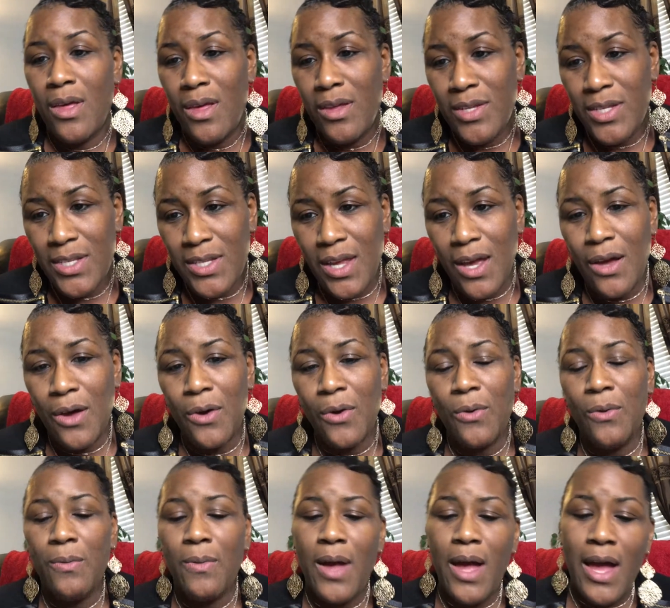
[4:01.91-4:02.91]

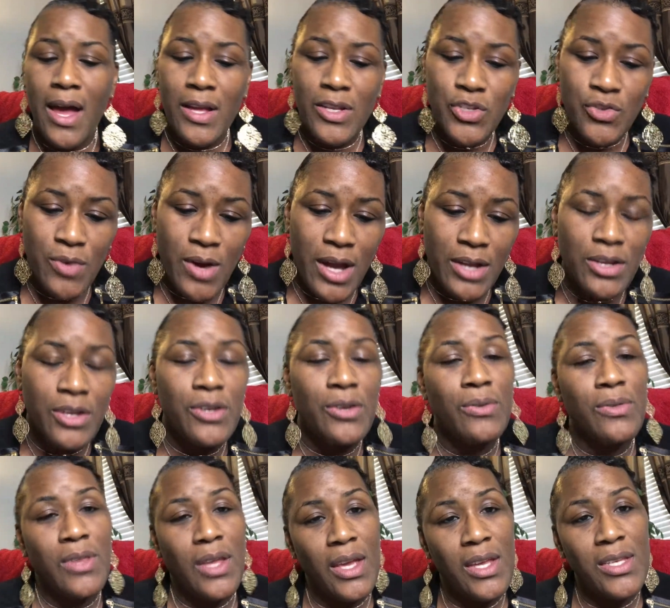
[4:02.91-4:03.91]
So I tried to
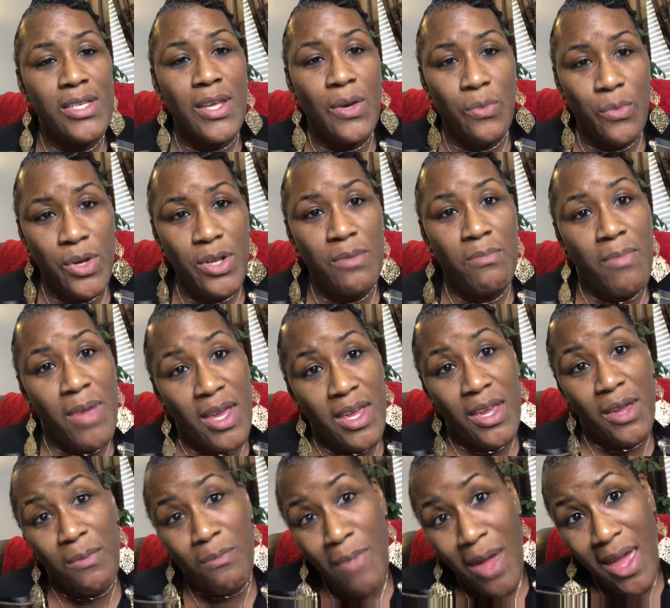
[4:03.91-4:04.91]
do things that wouldn't make
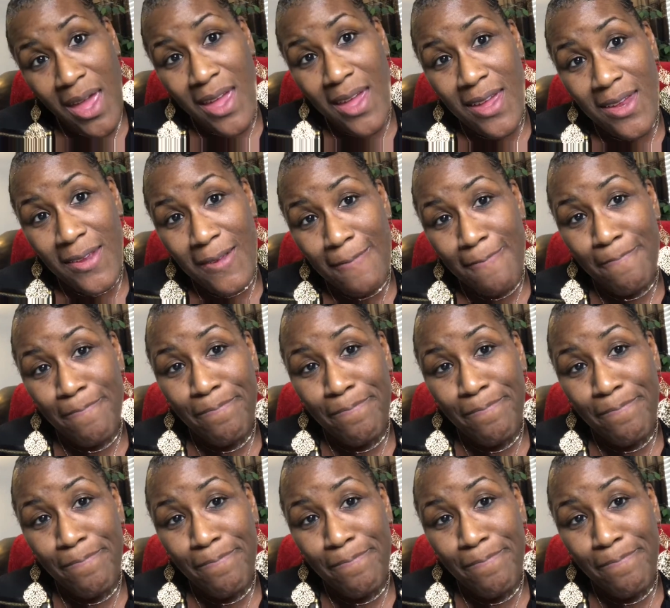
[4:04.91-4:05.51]
him mad.